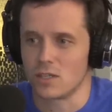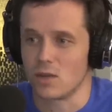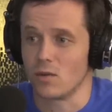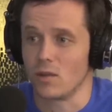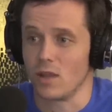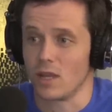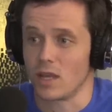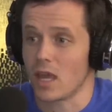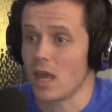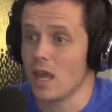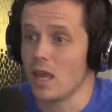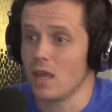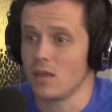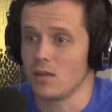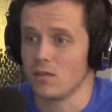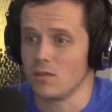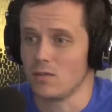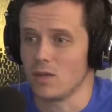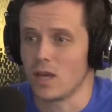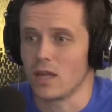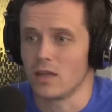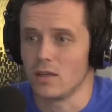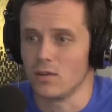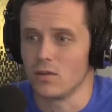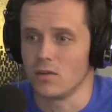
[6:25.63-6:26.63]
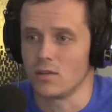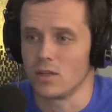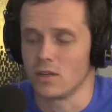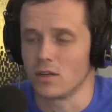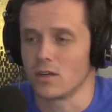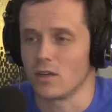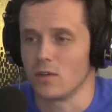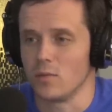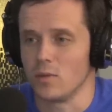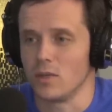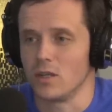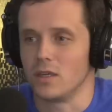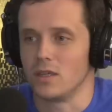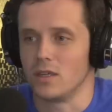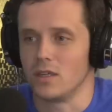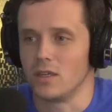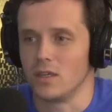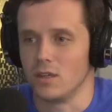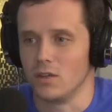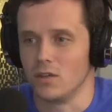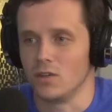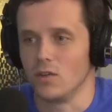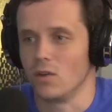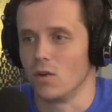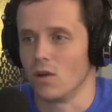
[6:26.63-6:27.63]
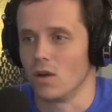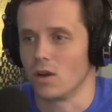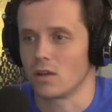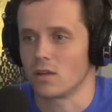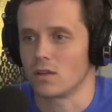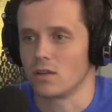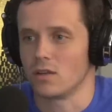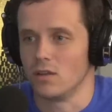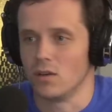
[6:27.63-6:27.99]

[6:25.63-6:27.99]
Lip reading: They were like, hey, I know that you're going to be in New York.